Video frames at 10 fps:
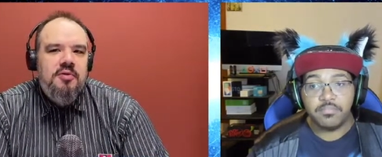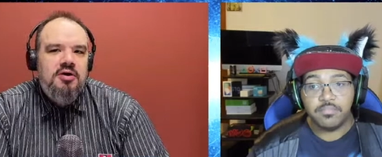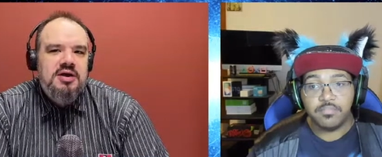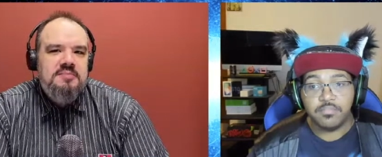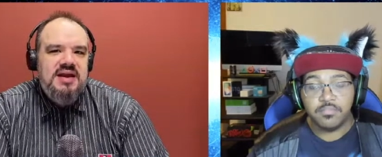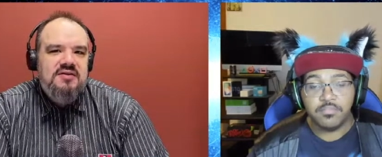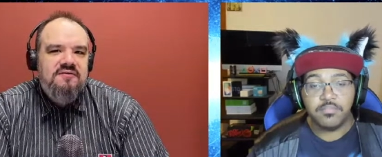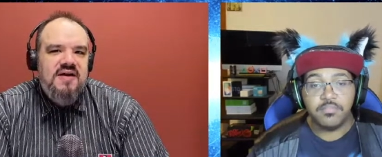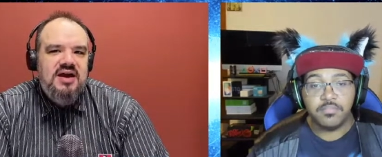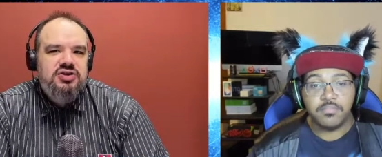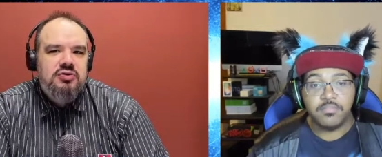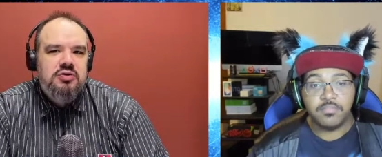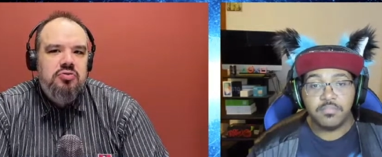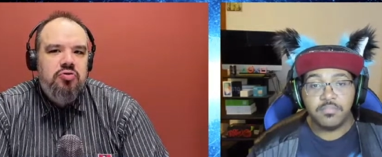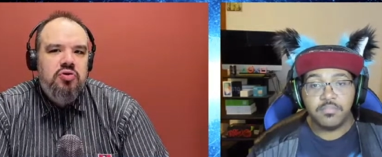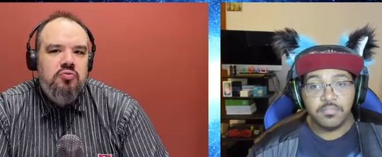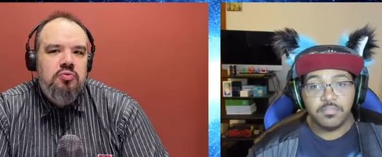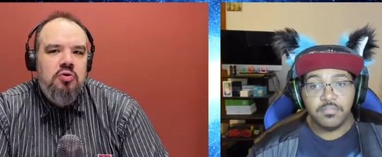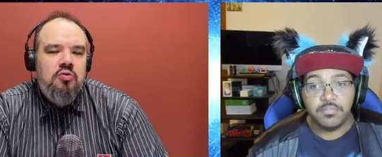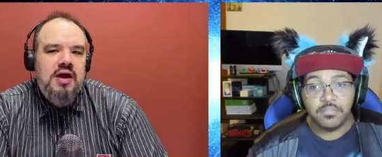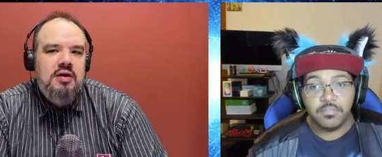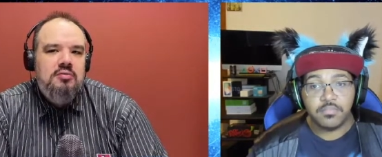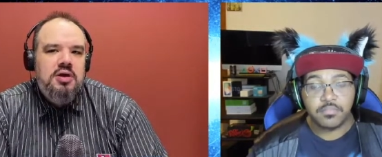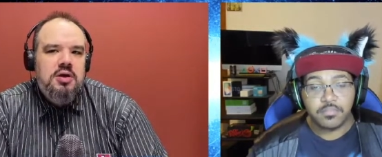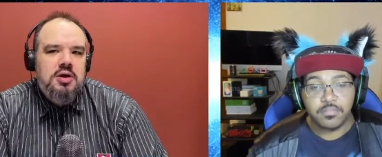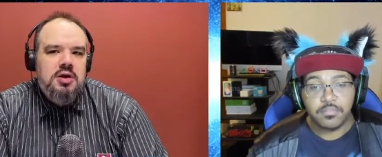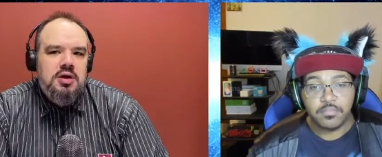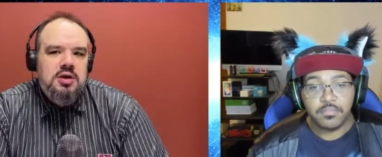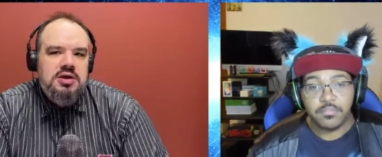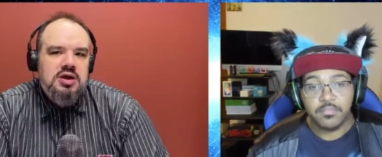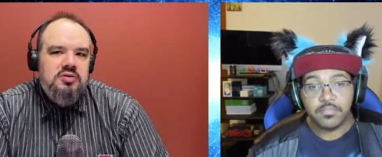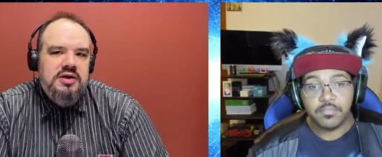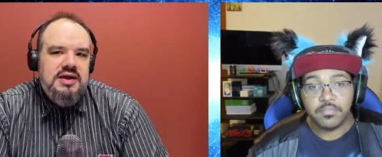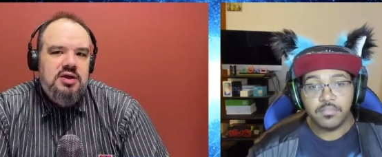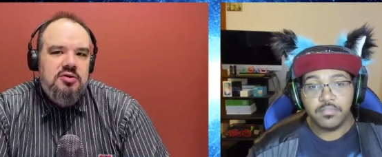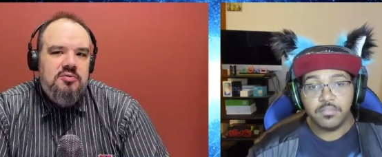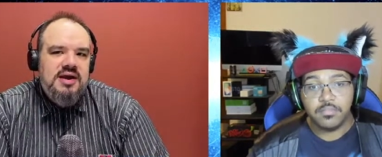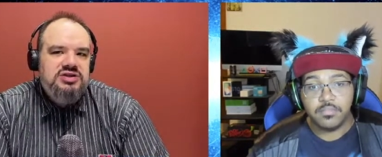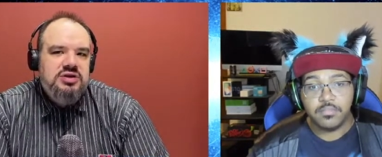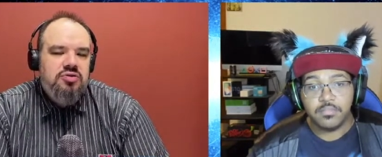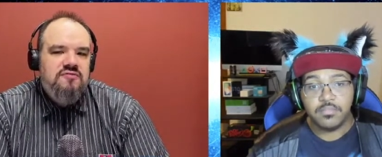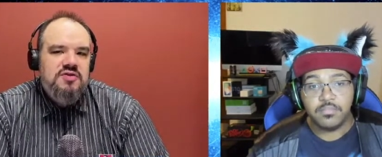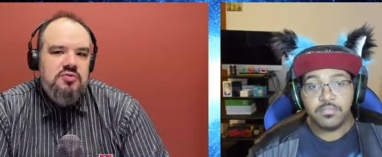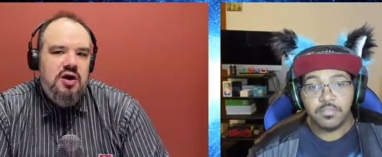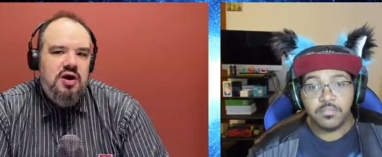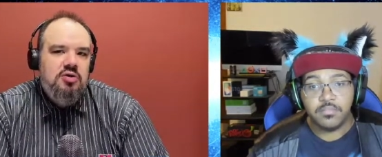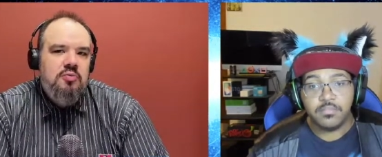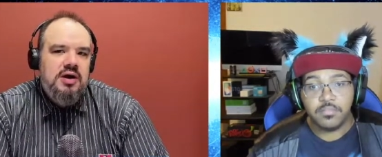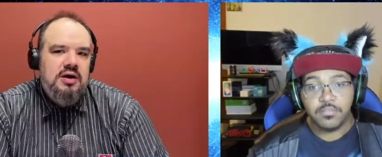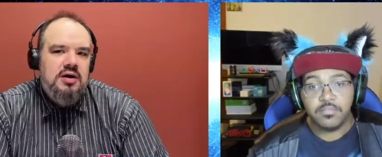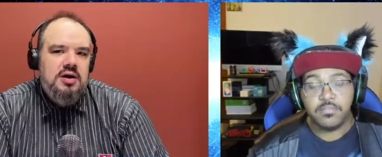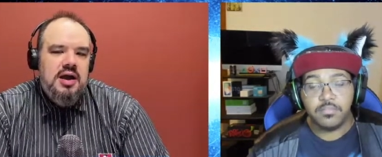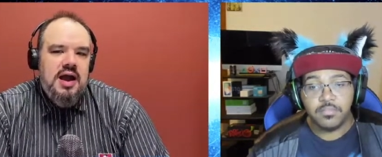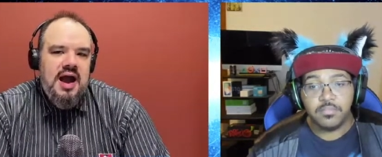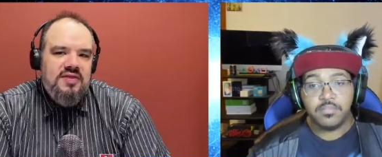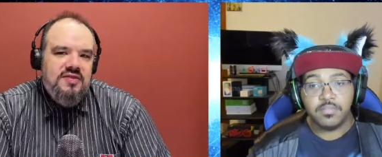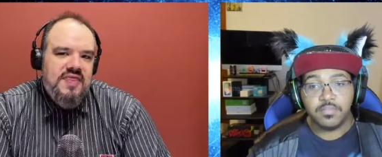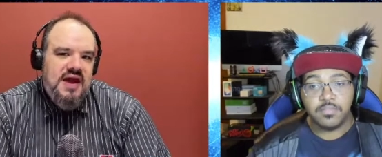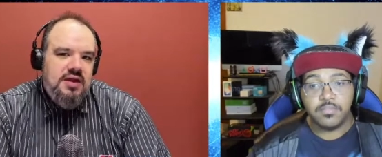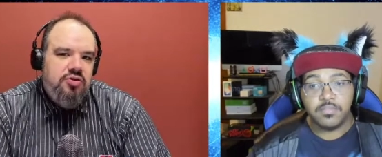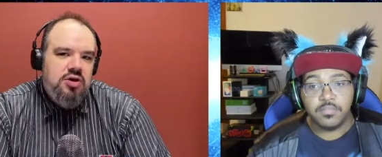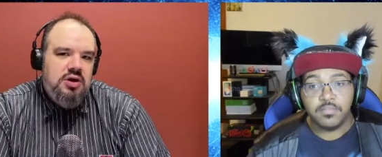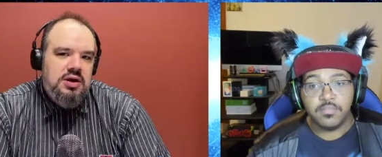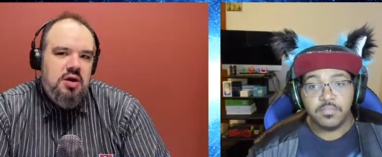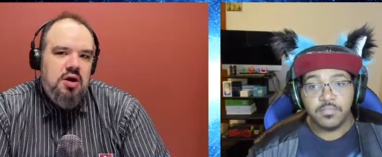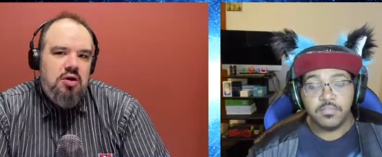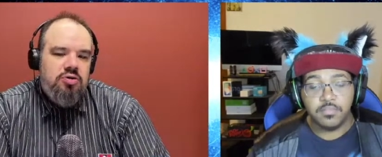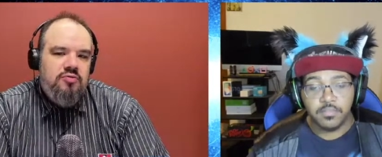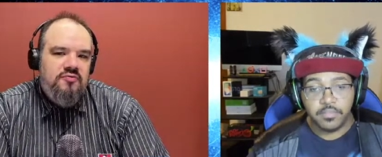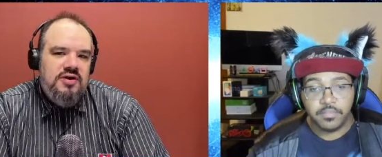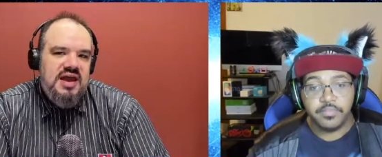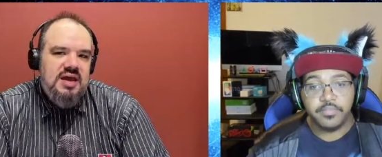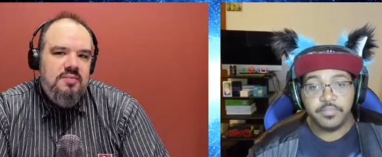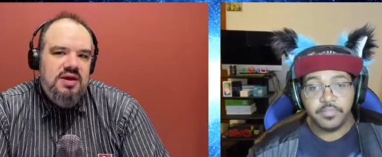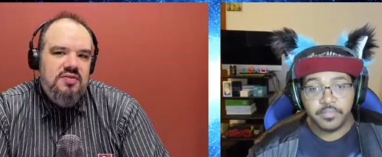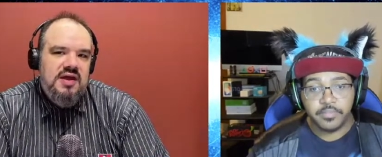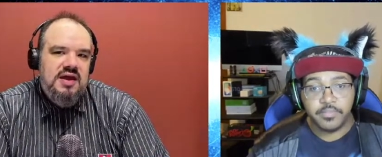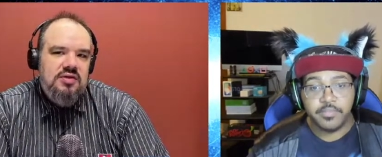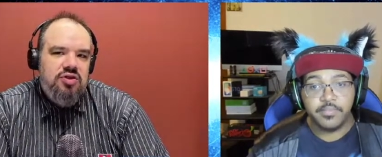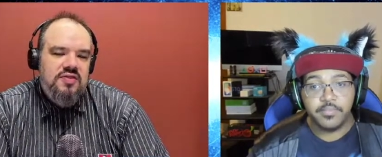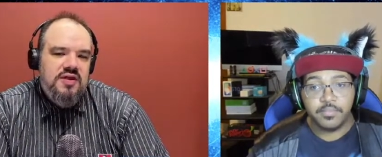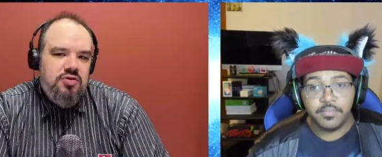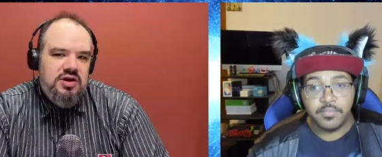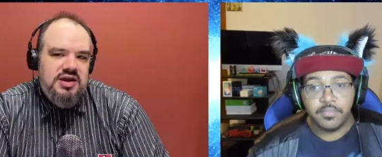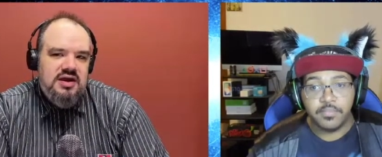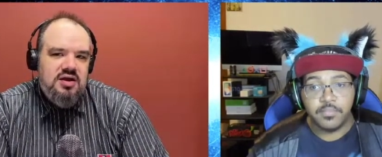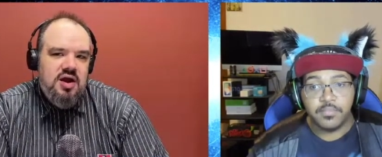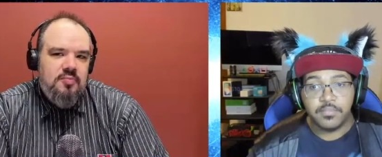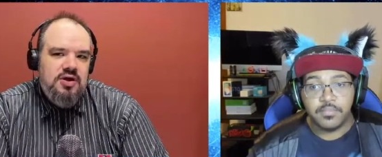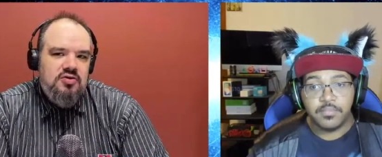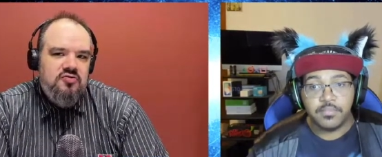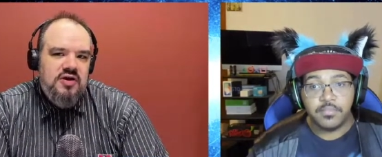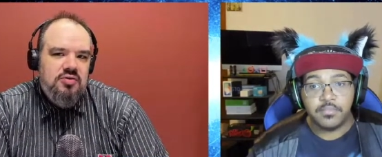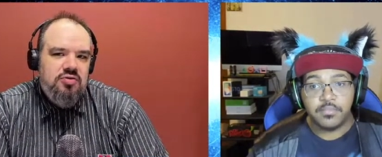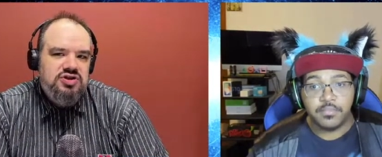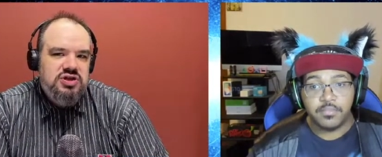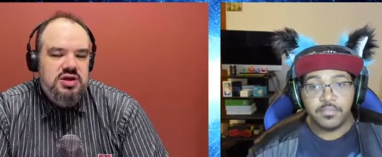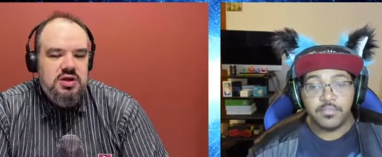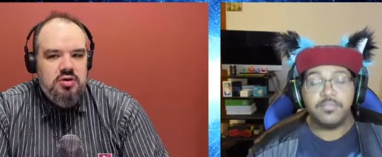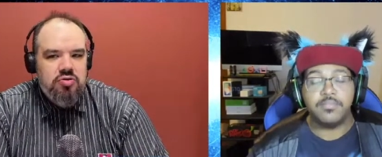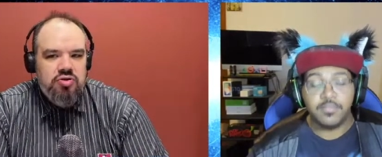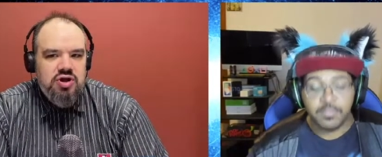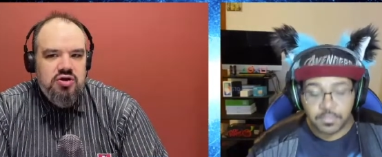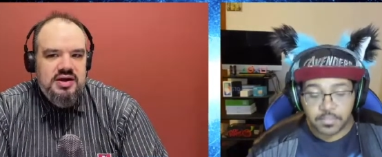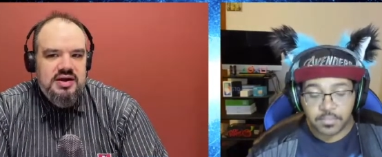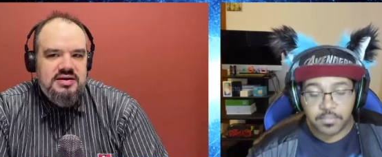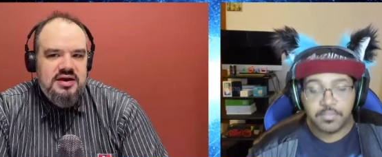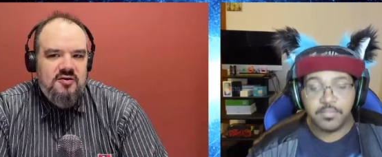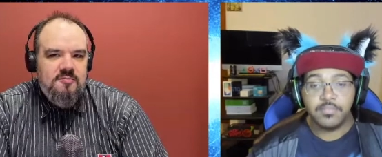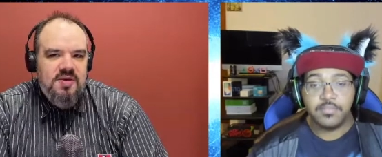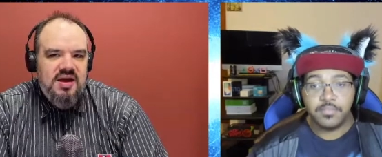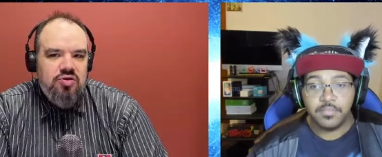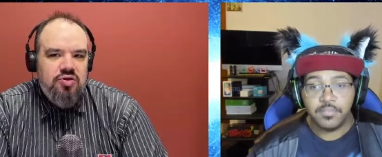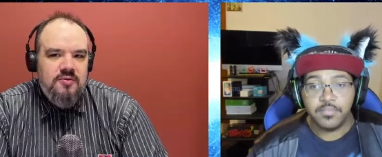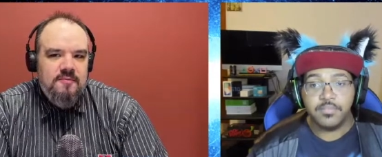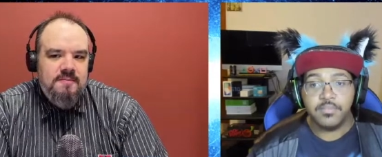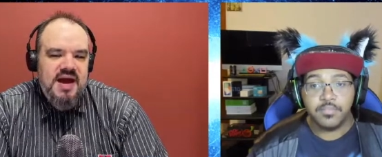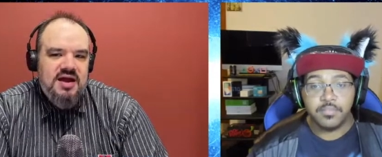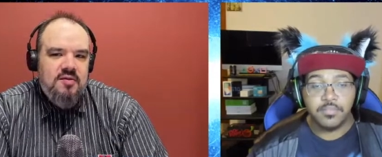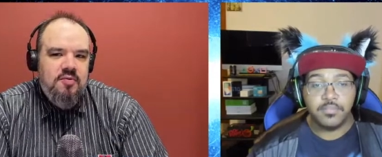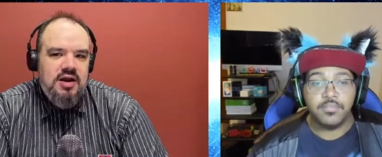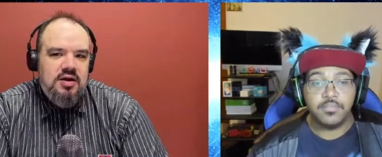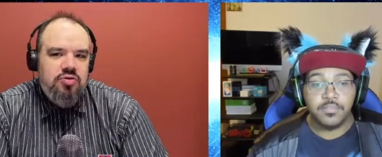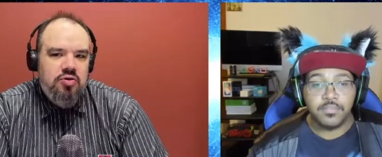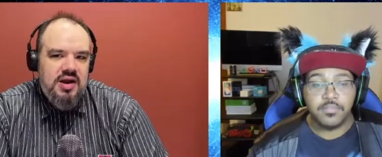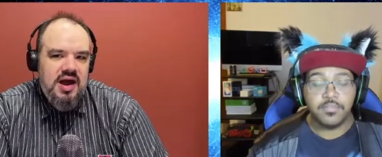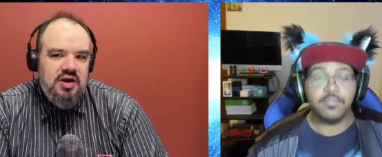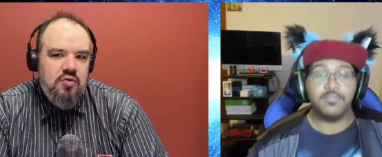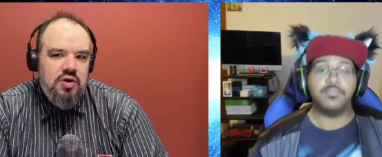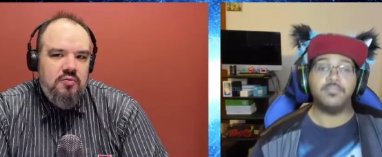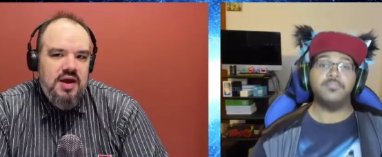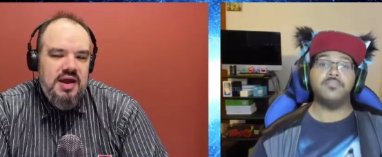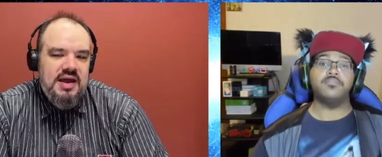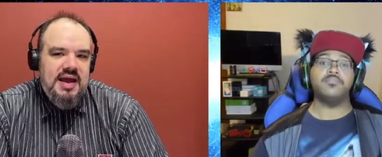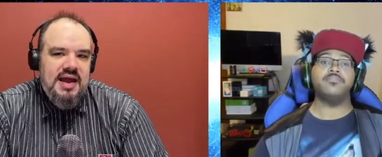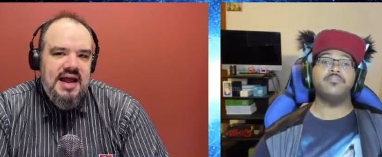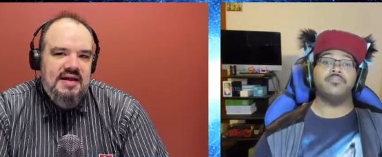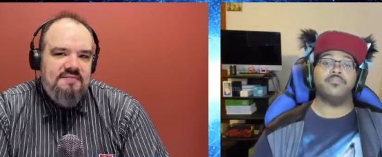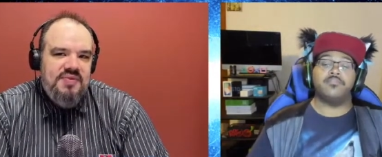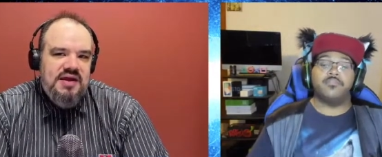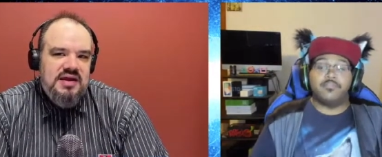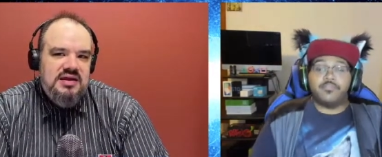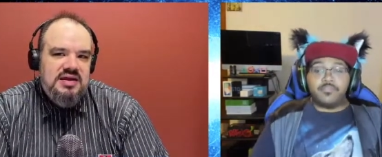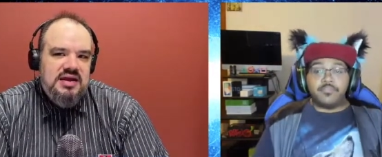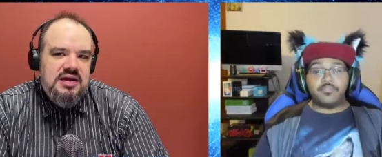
Speaker 1: manufacturers to roll out yearly iterations of new hardware. I think that's good. Also for gaming, they said that it's going to take a couple-year transition, so your Intel-based Mac products are not going away. And they did,